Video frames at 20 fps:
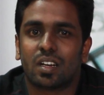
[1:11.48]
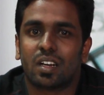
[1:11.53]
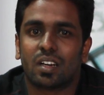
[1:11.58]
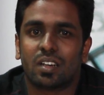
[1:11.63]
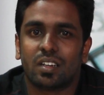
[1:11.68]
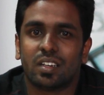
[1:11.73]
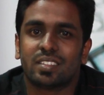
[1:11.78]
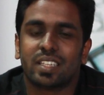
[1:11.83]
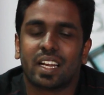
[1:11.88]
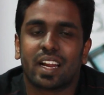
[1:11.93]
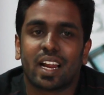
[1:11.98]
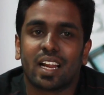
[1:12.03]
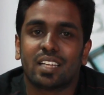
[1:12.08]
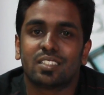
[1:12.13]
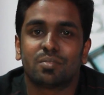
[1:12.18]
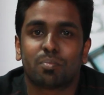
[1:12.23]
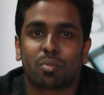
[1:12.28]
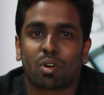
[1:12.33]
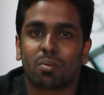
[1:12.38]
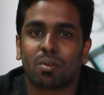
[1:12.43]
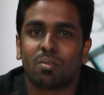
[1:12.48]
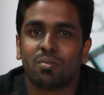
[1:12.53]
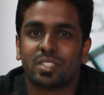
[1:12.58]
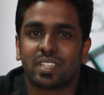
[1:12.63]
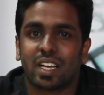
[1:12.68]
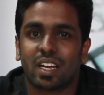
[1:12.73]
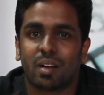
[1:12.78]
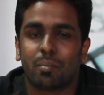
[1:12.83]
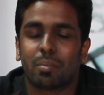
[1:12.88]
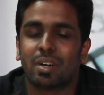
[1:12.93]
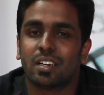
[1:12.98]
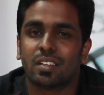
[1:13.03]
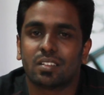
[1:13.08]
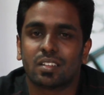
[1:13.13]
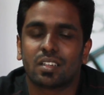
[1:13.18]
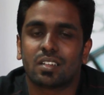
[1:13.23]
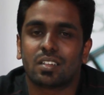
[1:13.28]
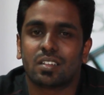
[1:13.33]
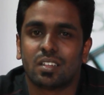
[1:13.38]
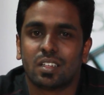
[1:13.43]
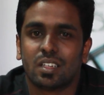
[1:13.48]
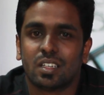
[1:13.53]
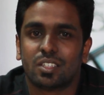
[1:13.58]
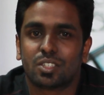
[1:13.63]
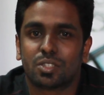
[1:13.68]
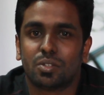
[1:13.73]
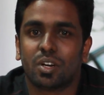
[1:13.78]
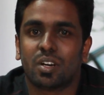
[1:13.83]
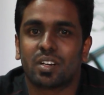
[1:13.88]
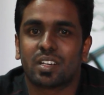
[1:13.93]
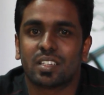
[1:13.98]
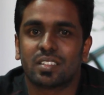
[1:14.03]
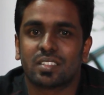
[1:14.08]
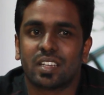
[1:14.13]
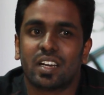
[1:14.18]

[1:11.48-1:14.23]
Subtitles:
design analysis problem which happened in the studio test.